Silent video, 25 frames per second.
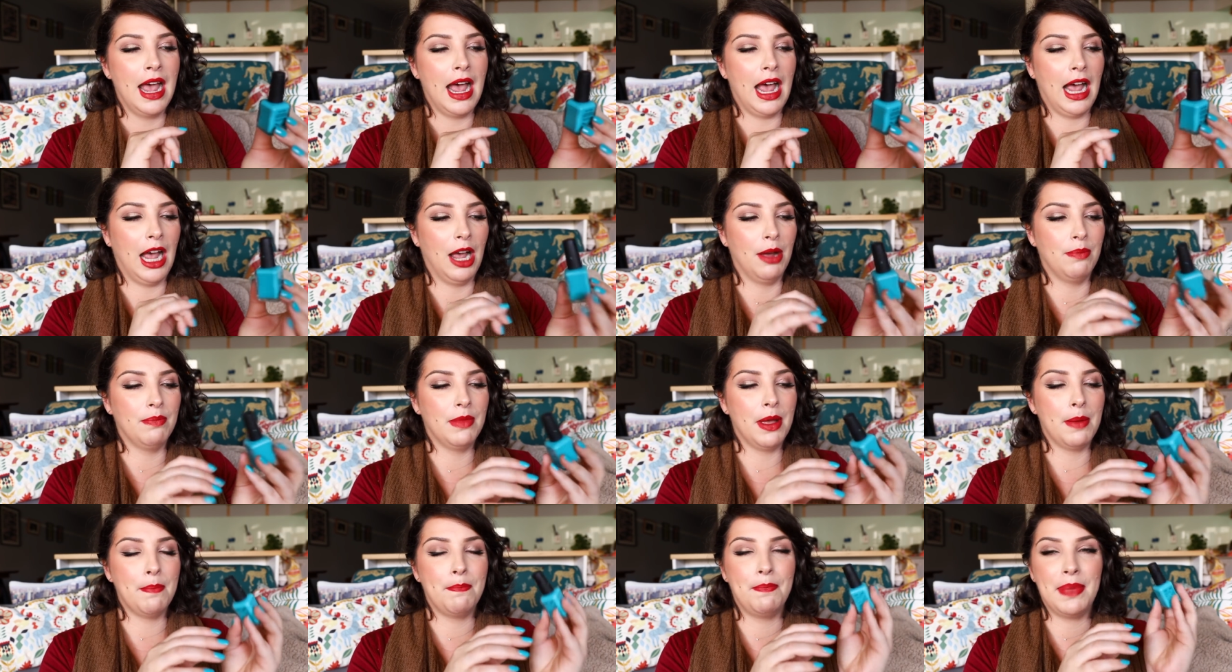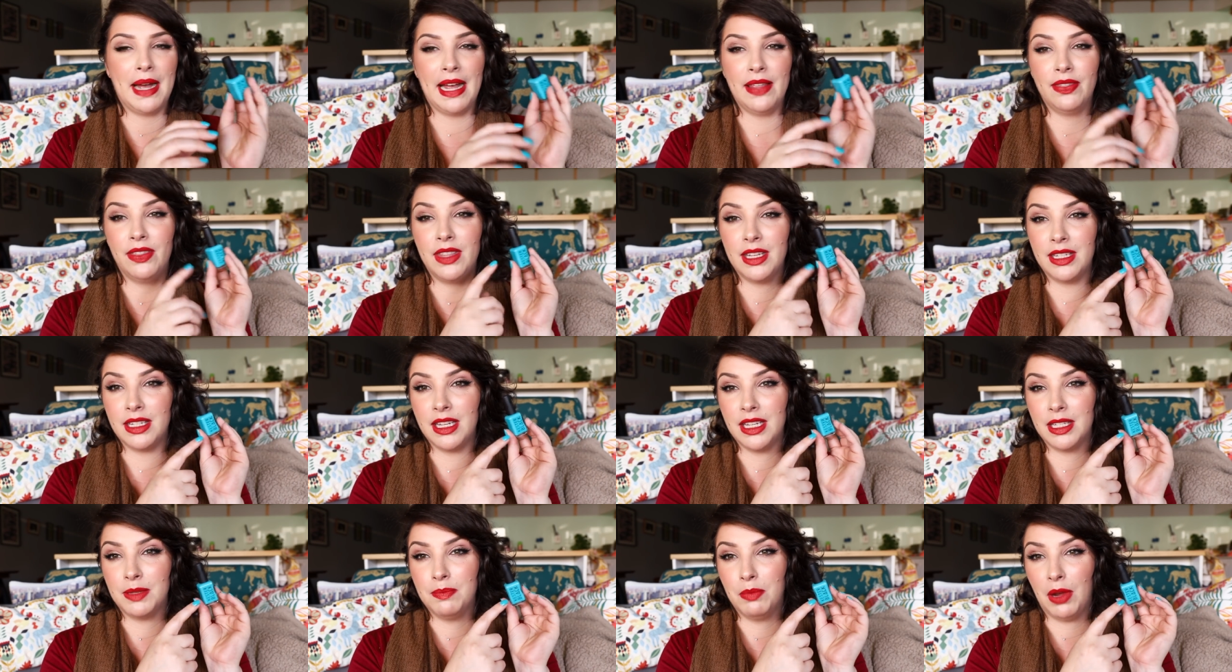But
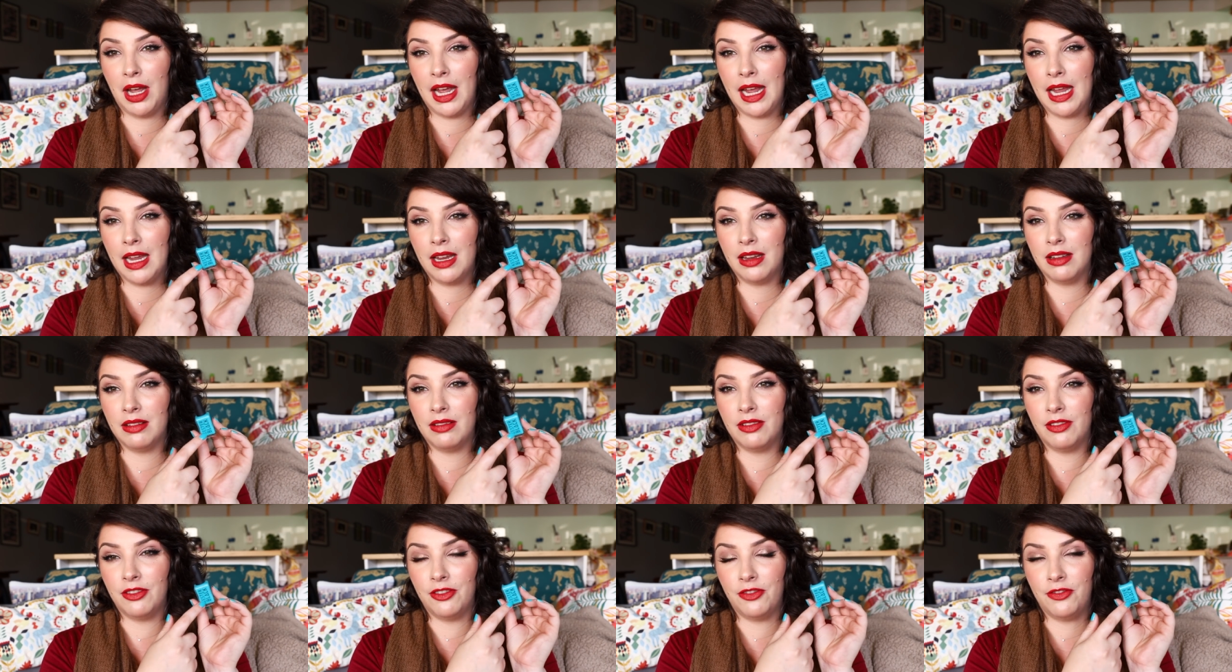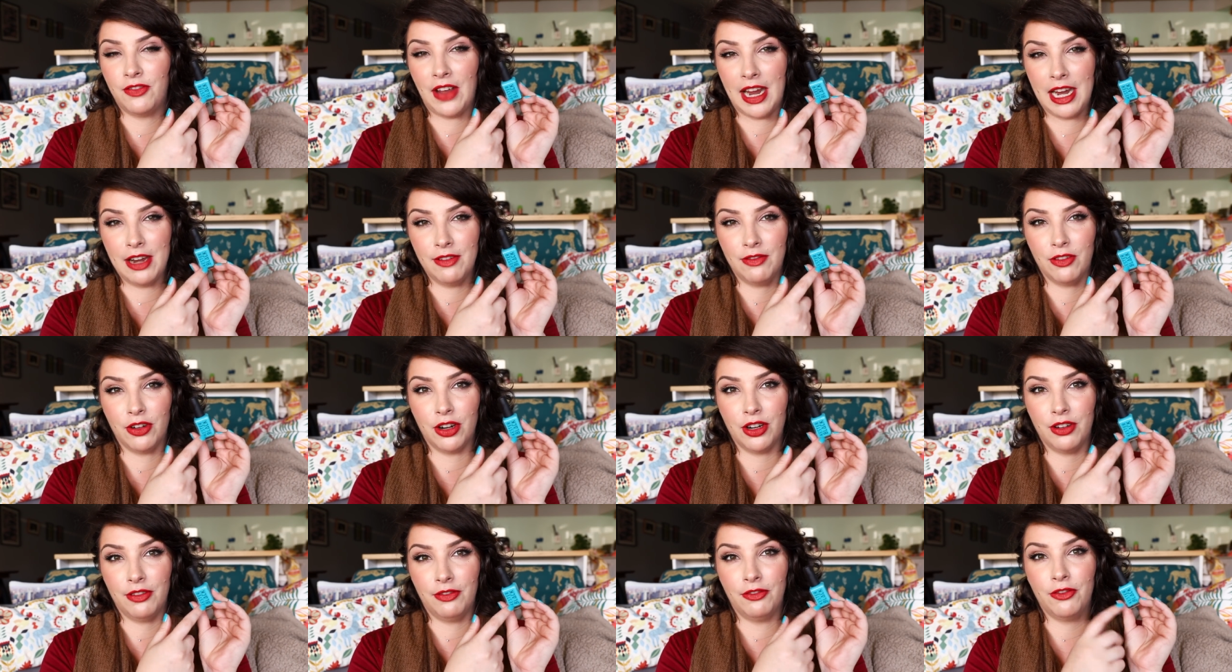this is my
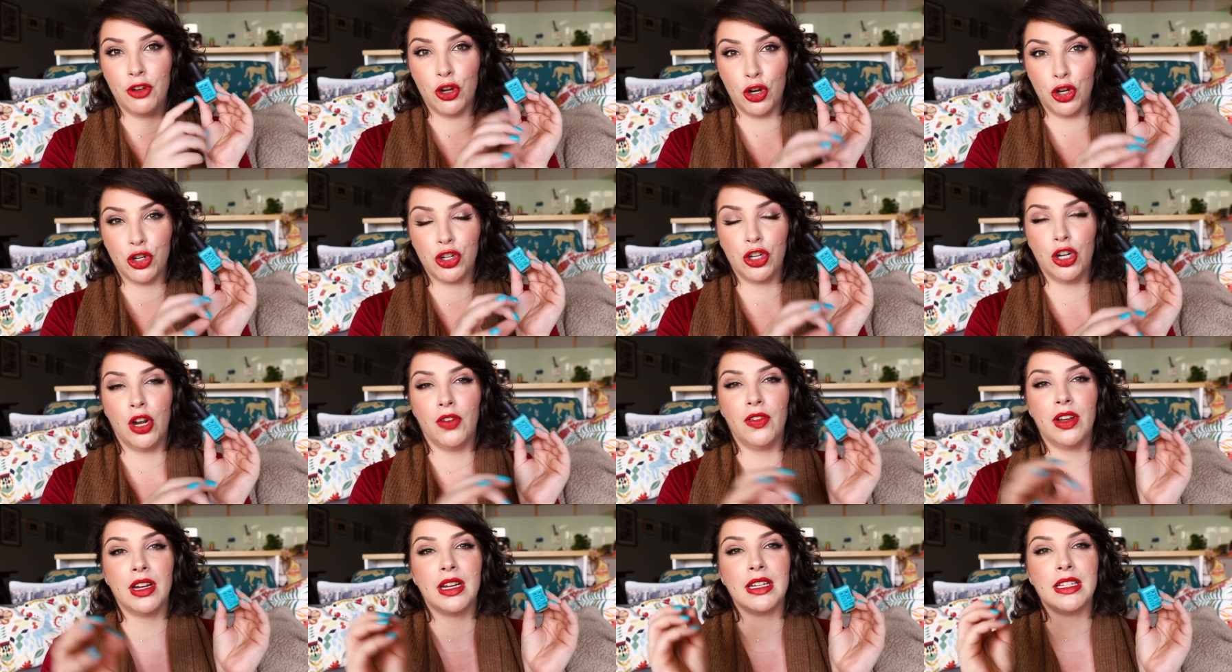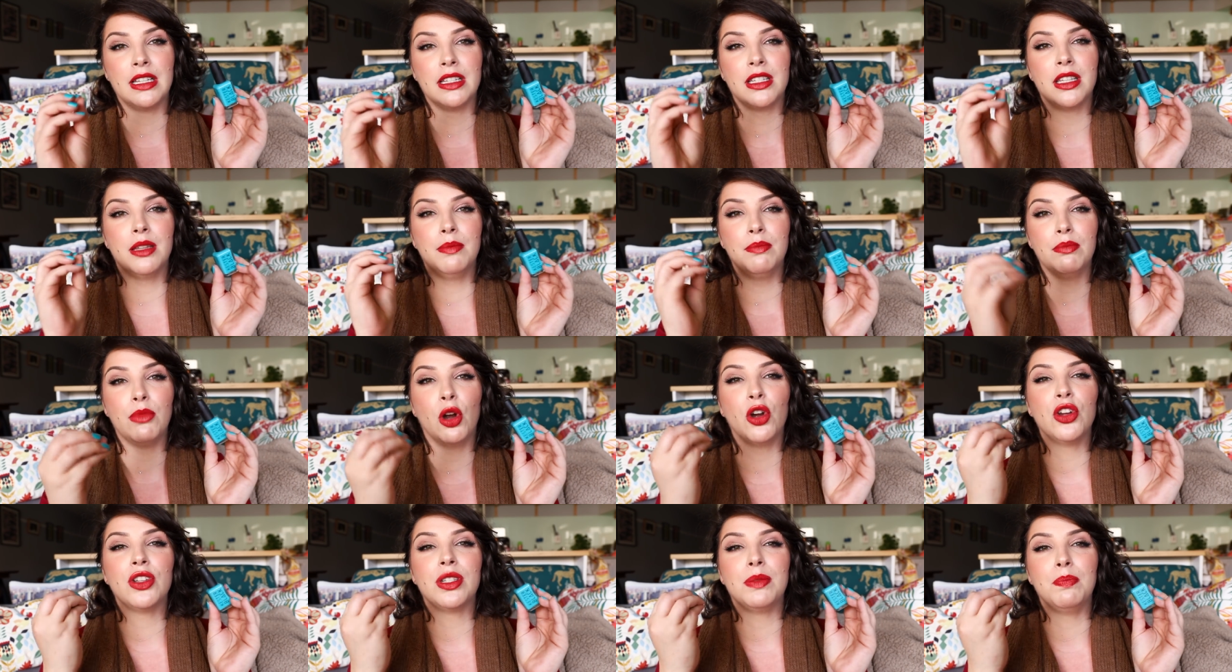favorite version of it because it's the
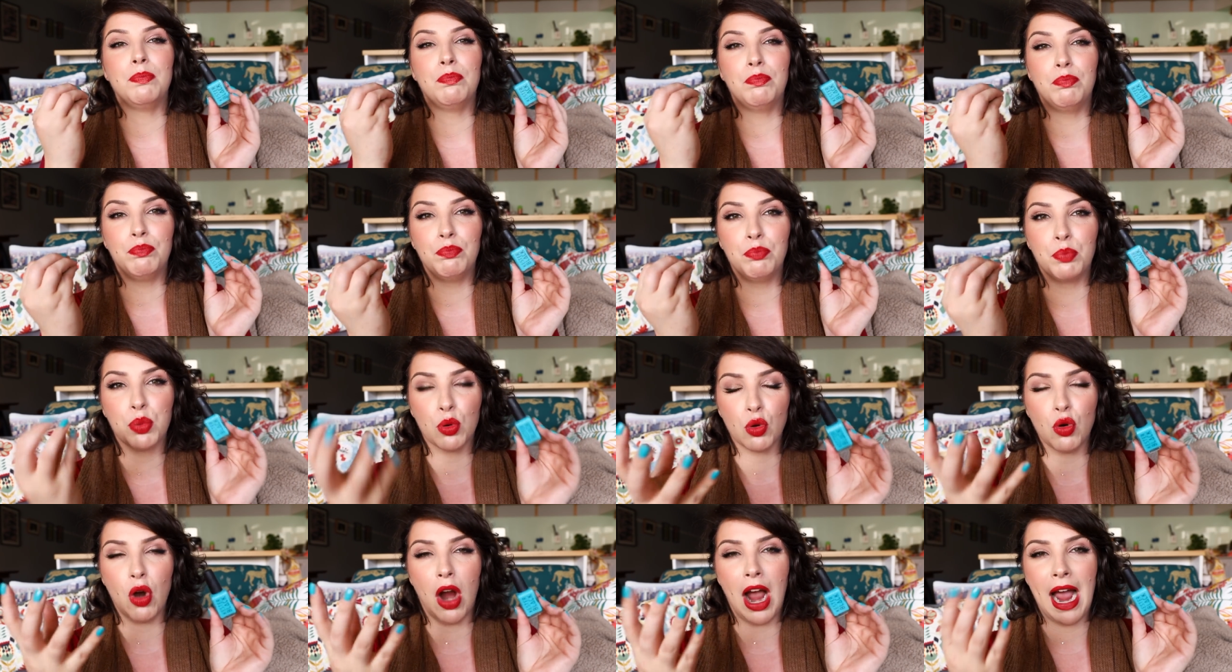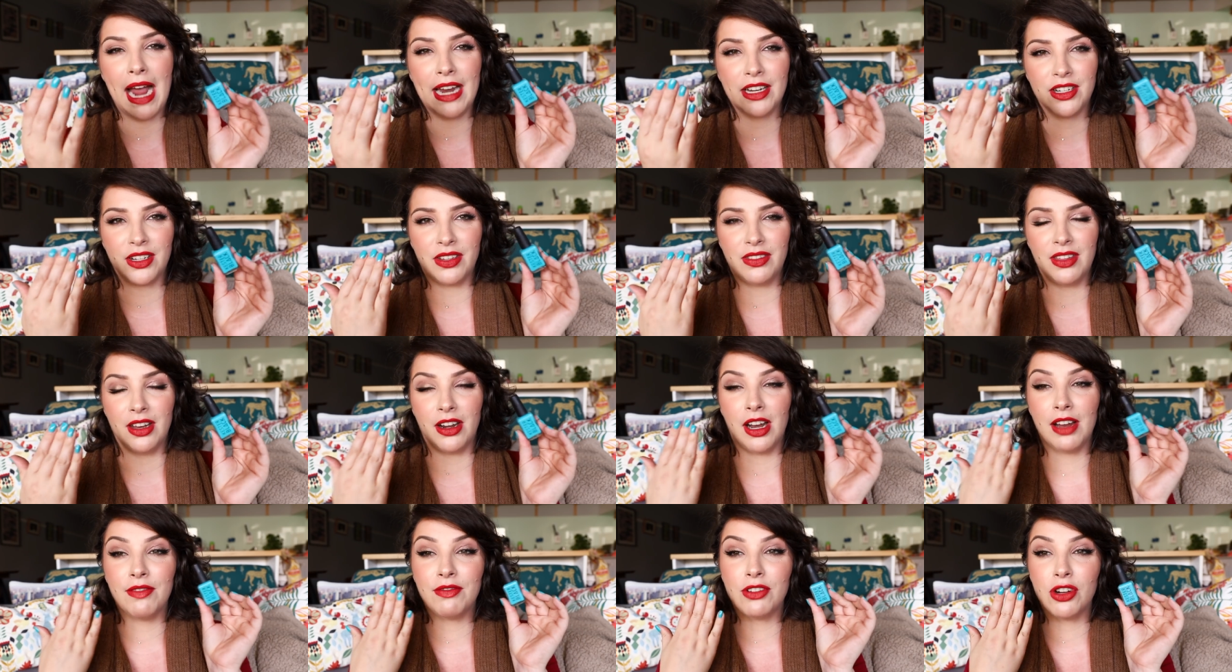most bright
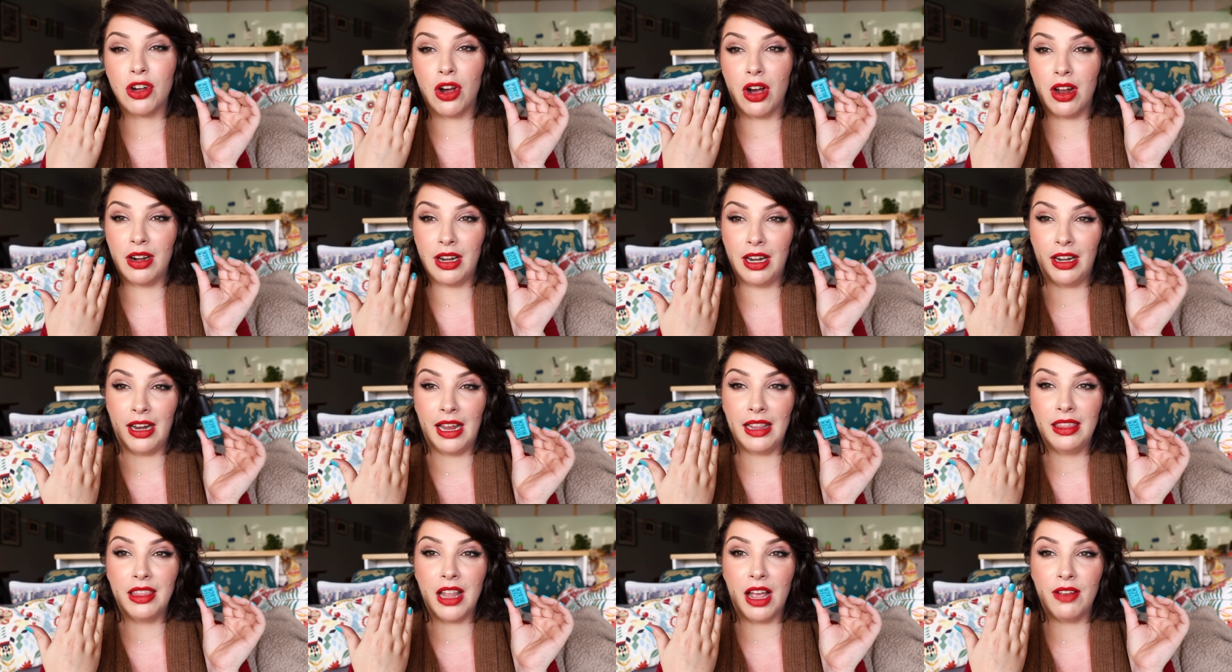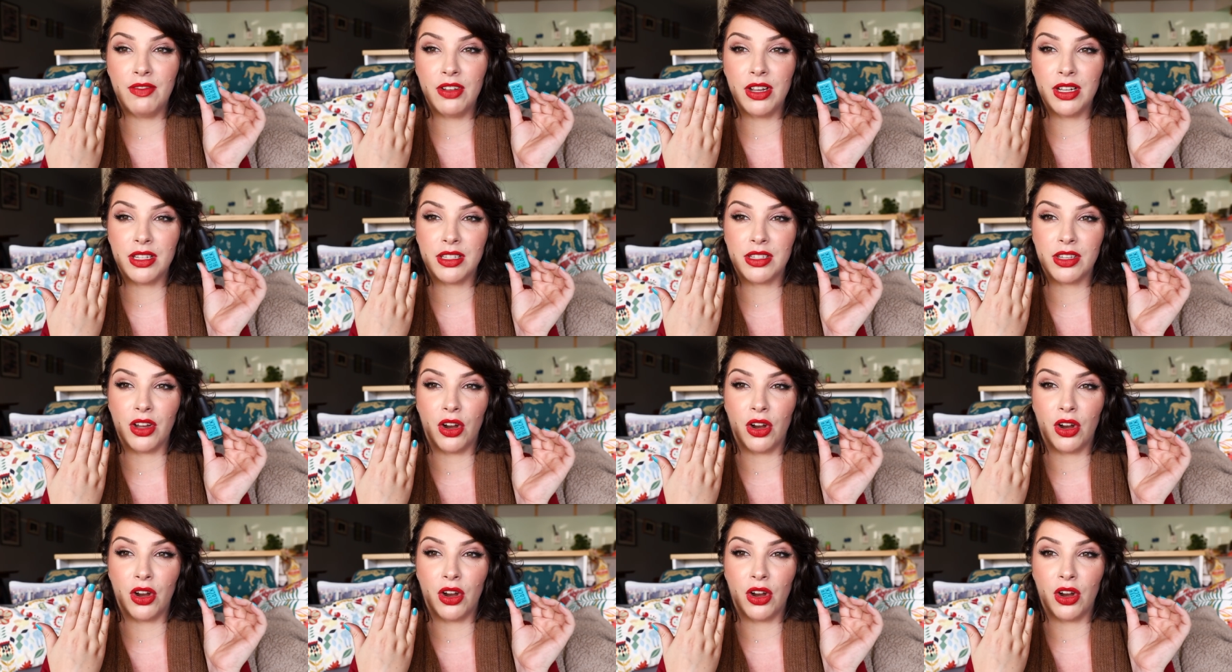that I've got and I love it.